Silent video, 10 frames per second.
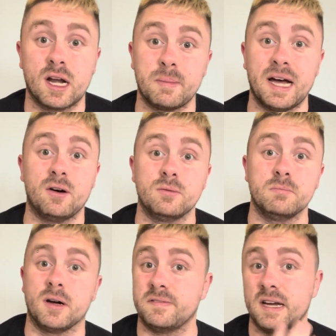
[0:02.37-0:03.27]
about
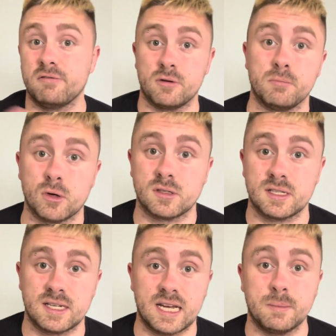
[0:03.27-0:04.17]
my favourite
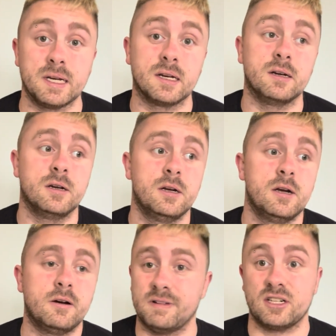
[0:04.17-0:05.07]
monster taming
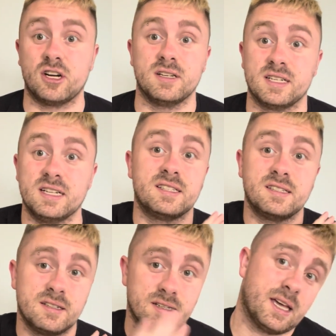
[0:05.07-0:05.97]
franchises,
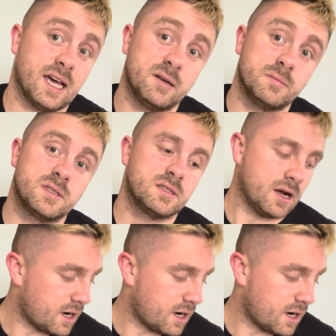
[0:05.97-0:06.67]
games.